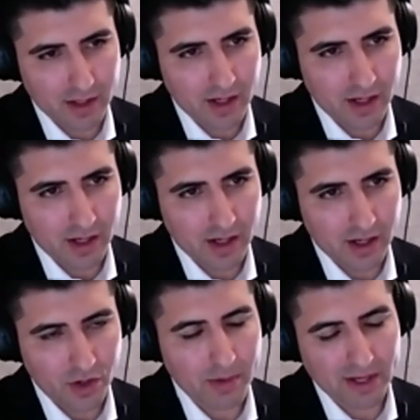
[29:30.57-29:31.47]
Uh, oh
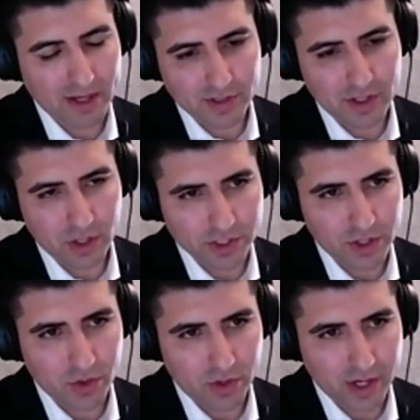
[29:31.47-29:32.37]
no, my wife's the closing
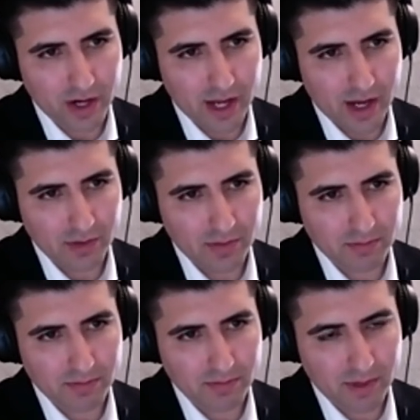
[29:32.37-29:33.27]
coordinator now,
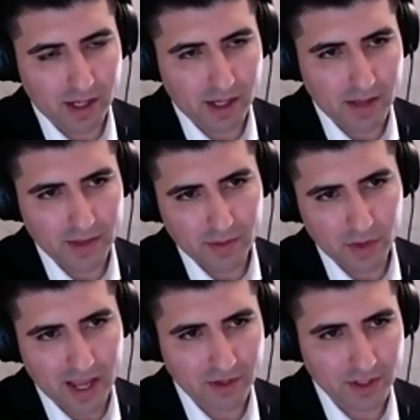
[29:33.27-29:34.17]
uh, and then we
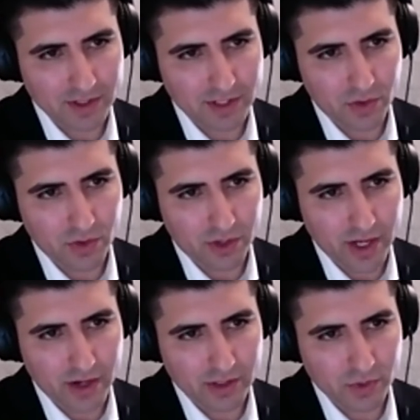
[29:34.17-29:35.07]
have a listing
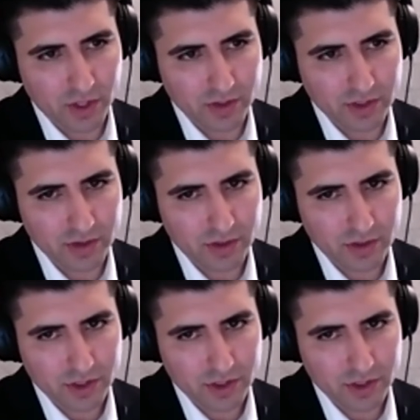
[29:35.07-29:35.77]
coordinator as well too.